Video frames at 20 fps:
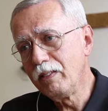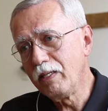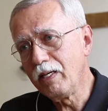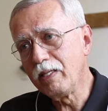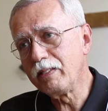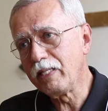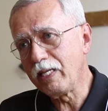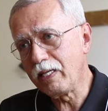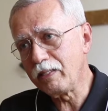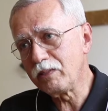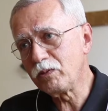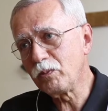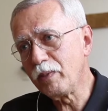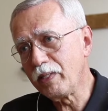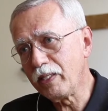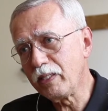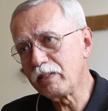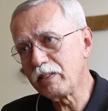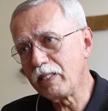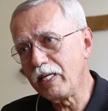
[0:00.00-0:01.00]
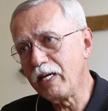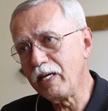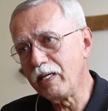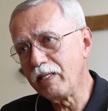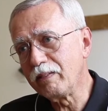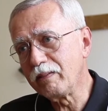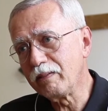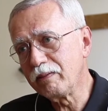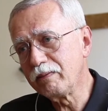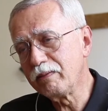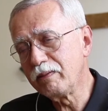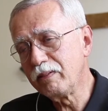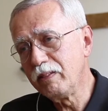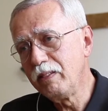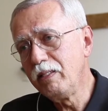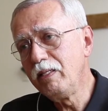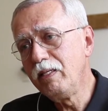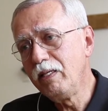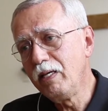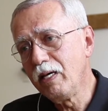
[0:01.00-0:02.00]
And that is where I stand.
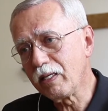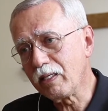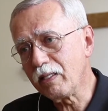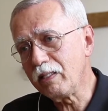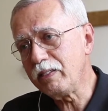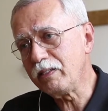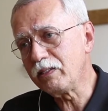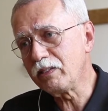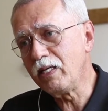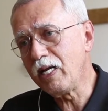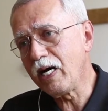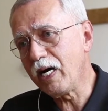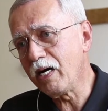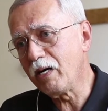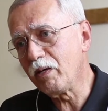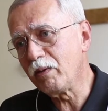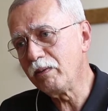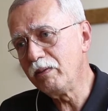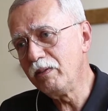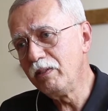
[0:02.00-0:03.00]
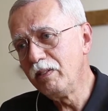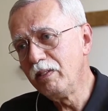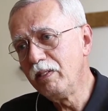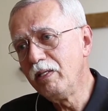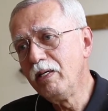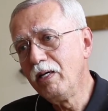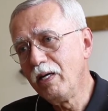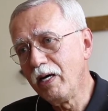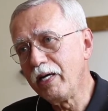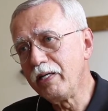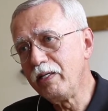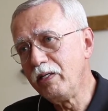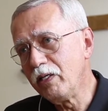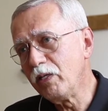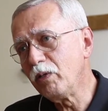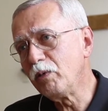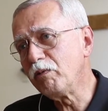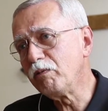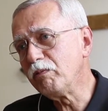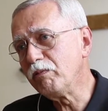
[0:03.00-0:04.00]
At least now, I
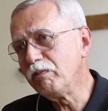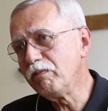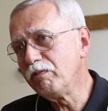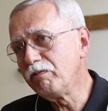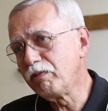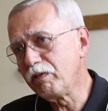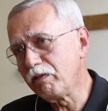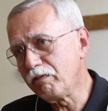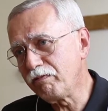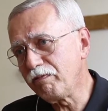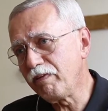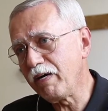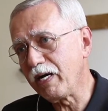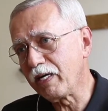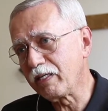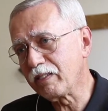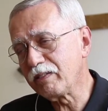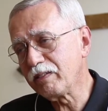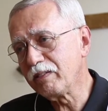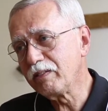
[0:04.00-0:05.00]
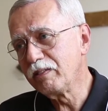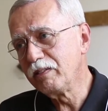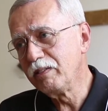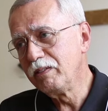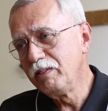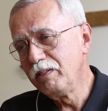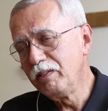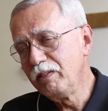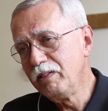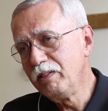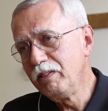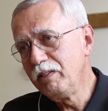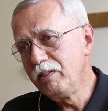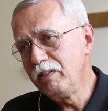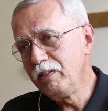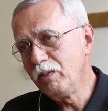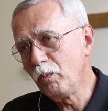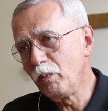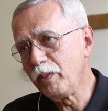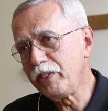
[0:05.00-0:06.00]
know for a fact
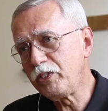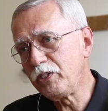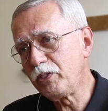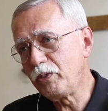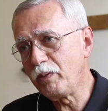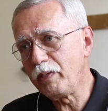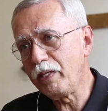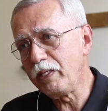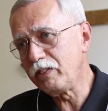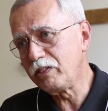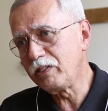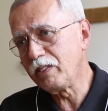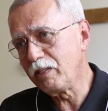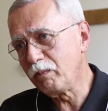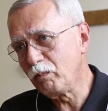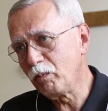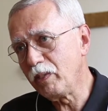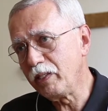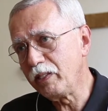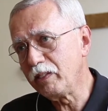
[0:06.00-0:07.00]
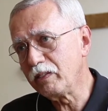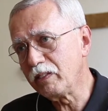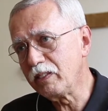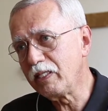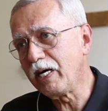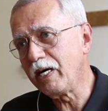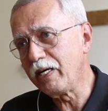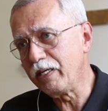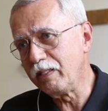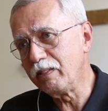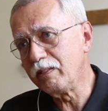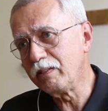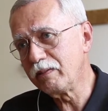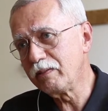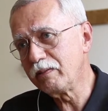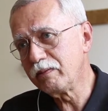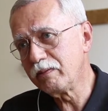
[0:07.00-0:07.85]
which trench I'm willing to die in.